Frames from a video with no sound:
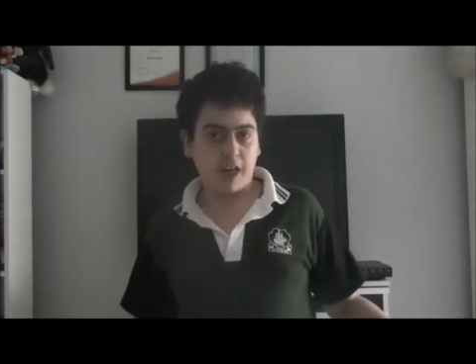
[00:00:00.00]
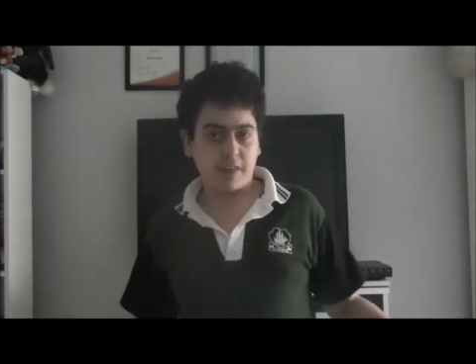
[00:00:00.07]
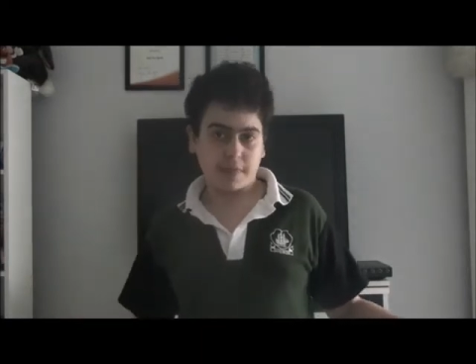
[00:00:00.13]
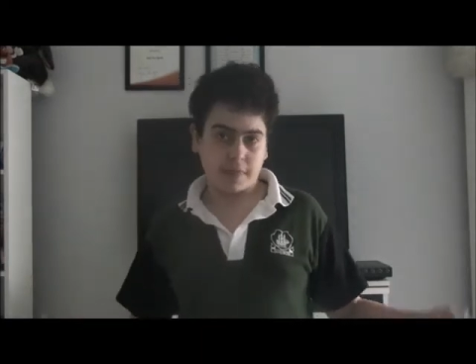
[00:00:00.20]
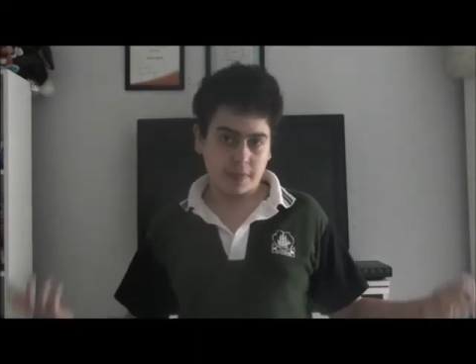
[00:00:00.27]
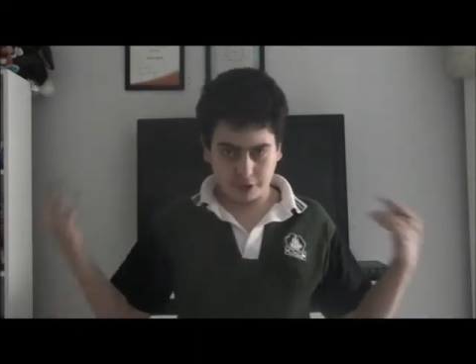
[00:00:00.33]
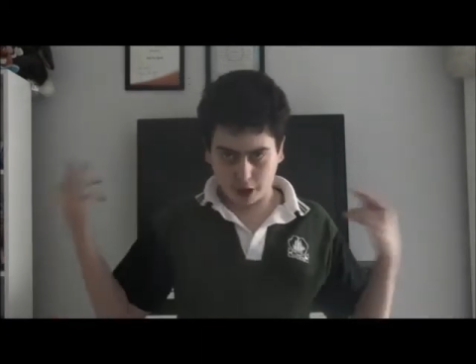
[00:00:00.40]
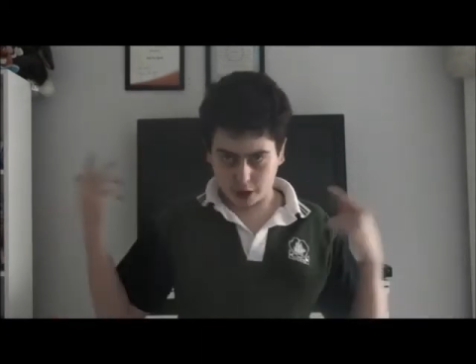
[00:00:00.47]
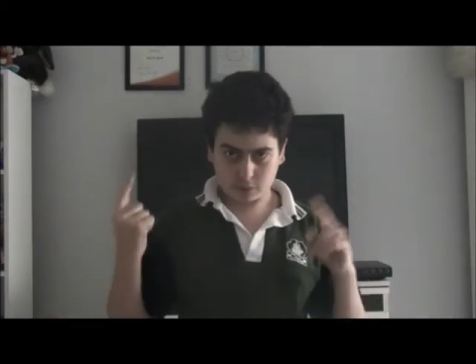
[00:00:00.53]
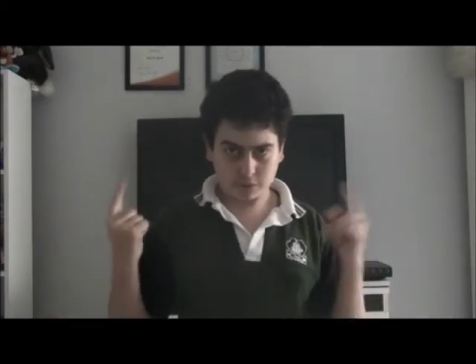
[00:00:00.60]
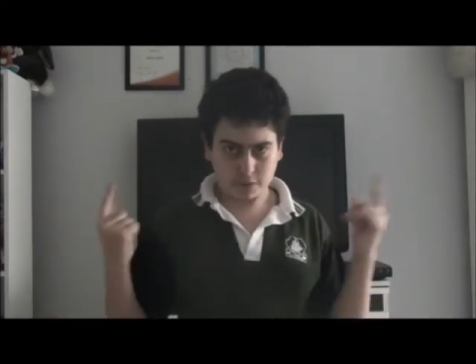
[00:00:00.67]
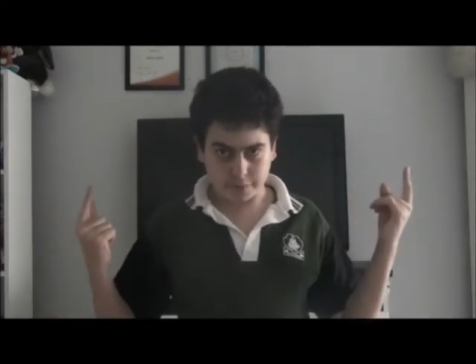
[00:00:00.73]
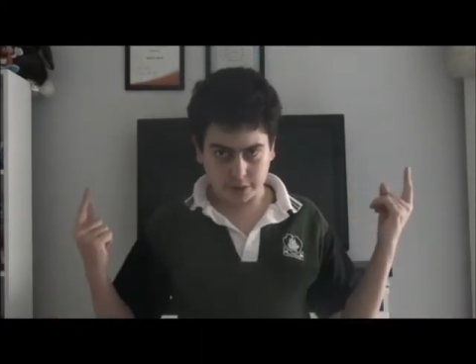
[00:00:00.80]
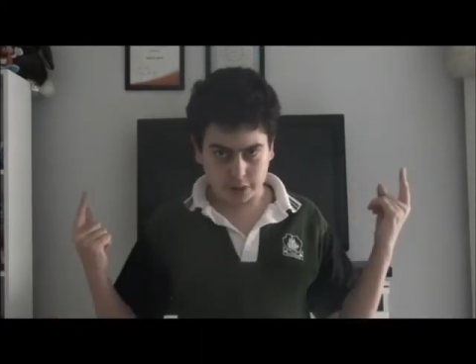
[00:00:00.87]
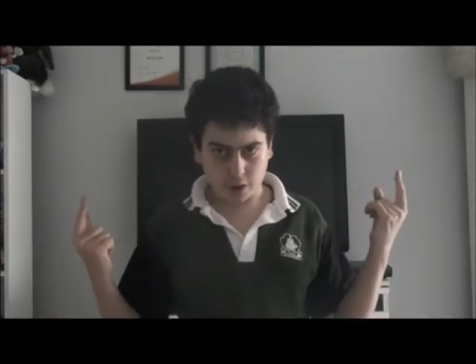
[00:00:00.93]
like the title
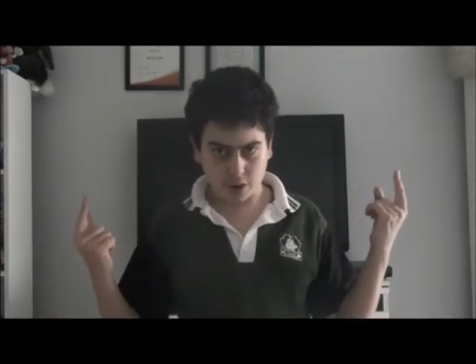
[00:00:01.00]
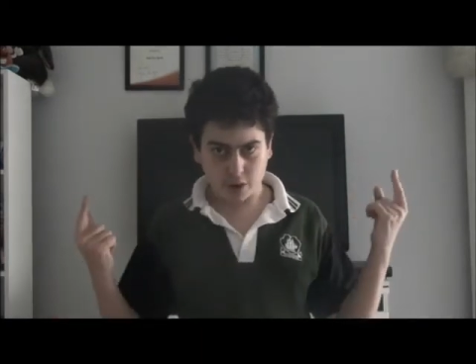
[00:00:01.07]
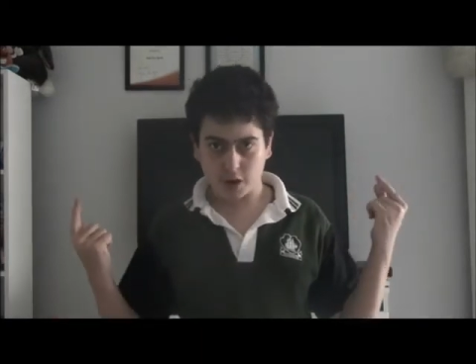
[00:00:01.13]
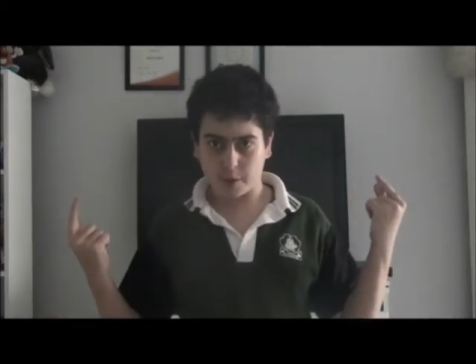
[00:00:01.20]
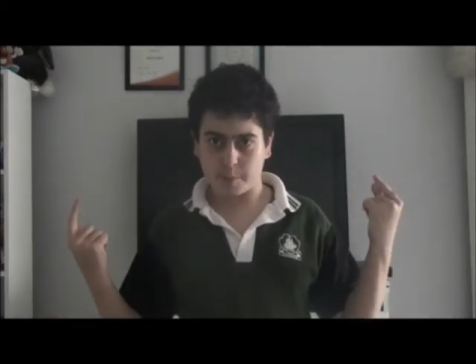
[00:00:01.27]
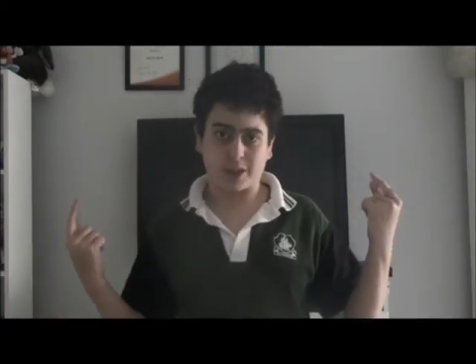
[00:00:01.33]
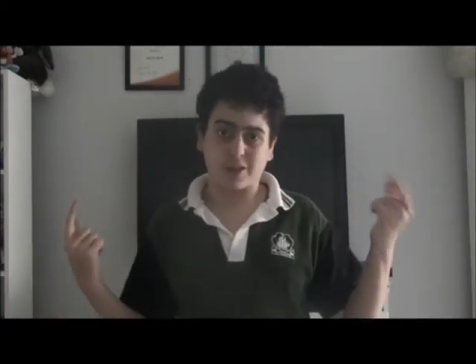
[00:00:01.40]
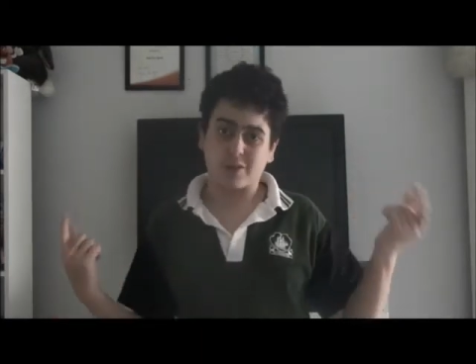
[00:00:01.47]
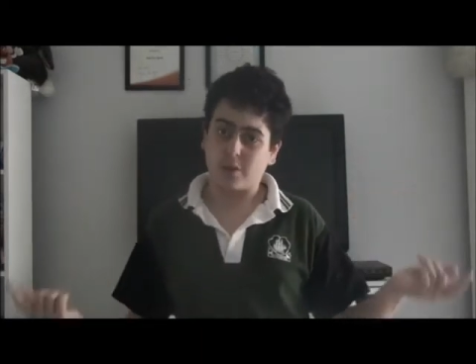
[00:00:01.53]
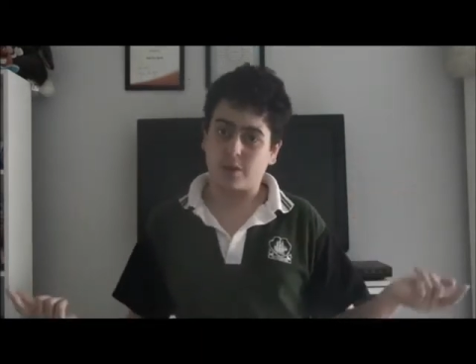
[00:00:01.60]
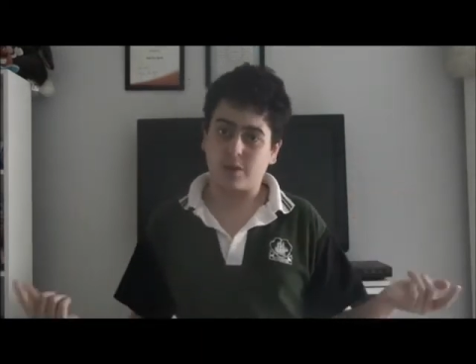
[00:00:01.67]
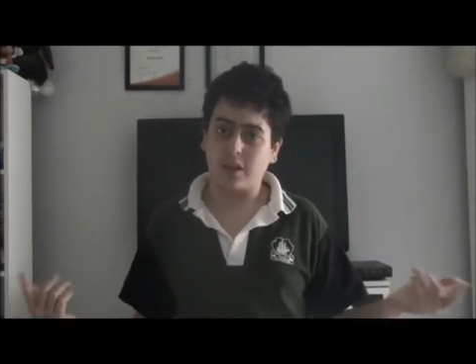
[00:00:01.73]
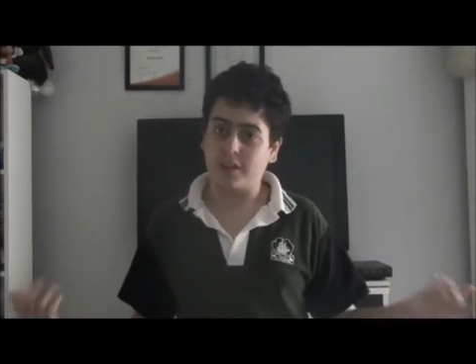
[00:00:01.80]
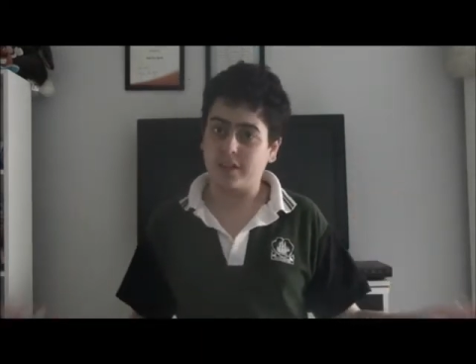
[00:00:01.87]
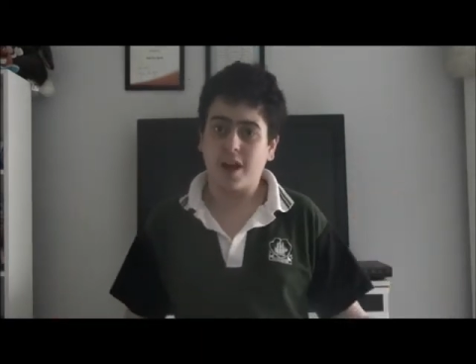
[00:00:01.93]
of the video, about
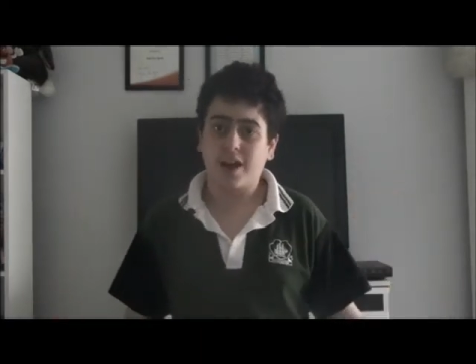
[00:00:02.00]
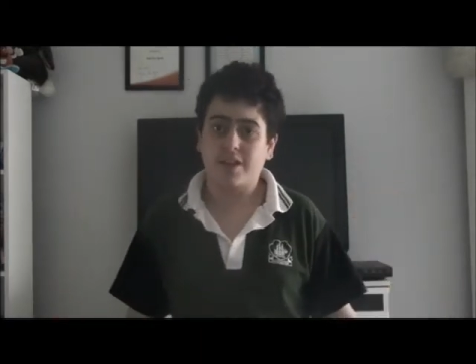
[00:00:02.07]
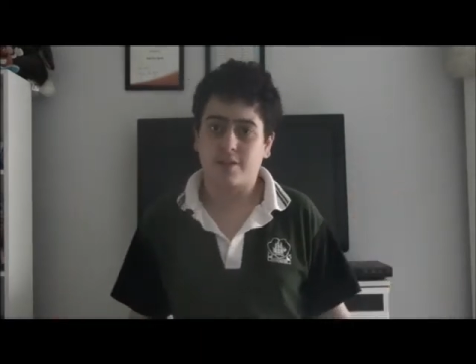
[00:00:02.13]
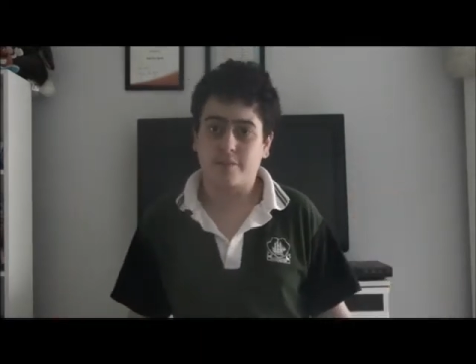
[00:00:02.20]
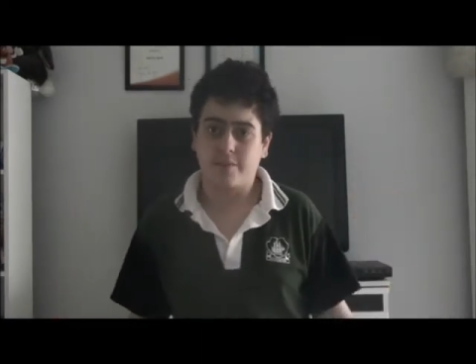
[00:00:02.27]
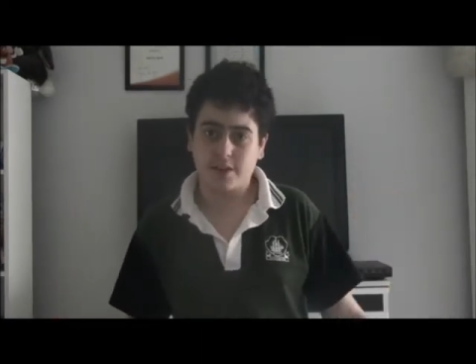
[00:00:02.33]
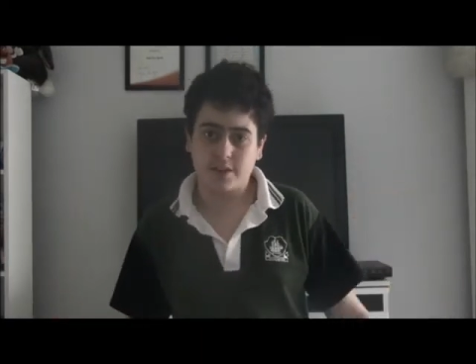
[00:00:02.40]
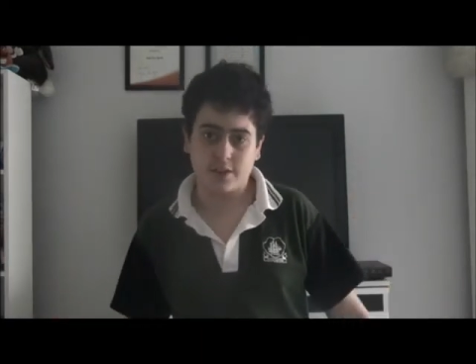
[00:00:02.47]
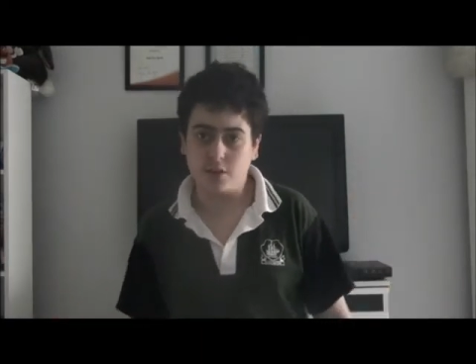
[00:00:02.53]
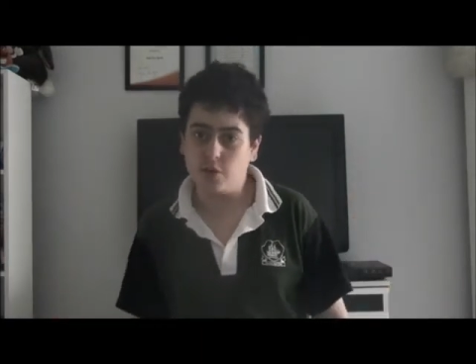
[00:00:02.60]
the Last of Us,